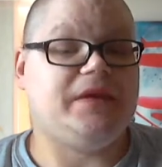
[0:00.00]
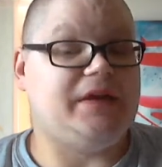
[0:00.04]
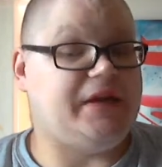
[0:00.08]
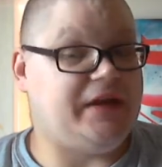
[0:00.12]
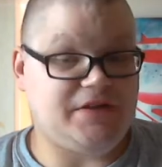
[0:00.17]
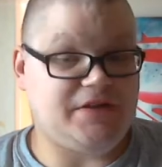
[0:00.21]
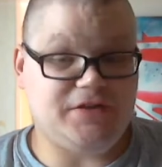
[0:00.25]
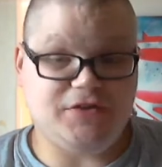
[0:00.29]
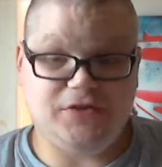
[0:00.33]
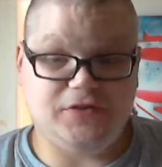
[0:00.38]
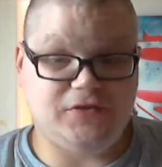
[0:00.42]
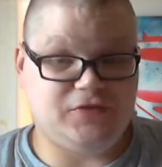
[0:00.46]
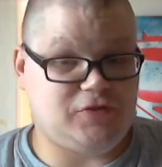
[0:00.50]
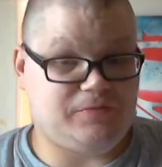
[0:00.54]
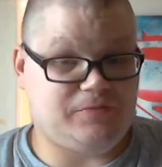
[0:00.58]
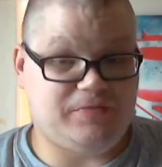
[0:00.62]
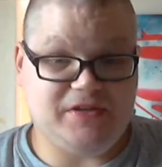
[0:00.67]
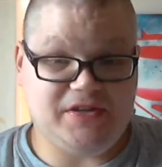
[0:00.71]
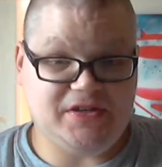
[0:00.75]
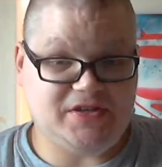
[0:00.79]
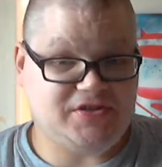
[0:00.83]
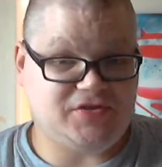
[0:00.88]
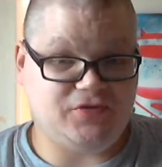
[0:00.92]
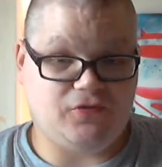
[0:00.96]
in YouTube
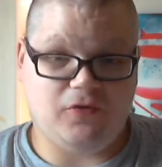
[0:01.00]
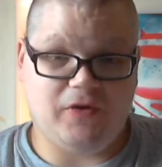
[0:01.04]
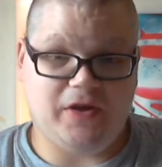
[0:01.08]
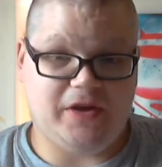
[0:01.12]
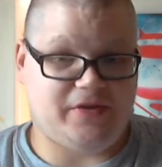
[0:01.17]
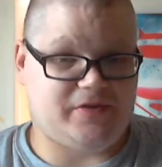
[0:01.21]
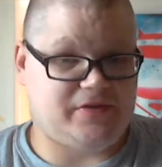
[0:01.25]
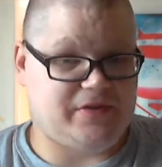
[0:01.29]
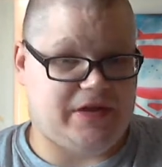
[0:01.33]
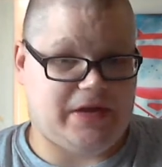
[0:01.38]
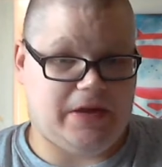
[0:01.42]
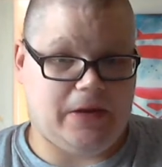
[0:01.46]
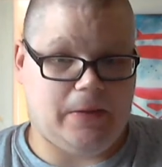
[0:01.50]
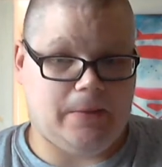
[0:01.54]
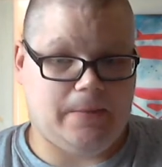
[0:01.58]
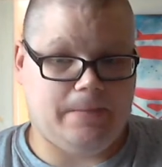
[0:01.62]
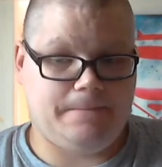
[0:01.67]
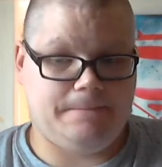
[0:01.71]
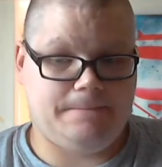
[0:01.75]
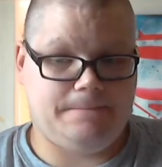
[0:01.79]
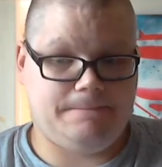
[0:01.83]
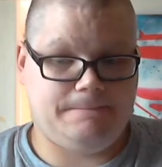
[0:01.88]
history right now.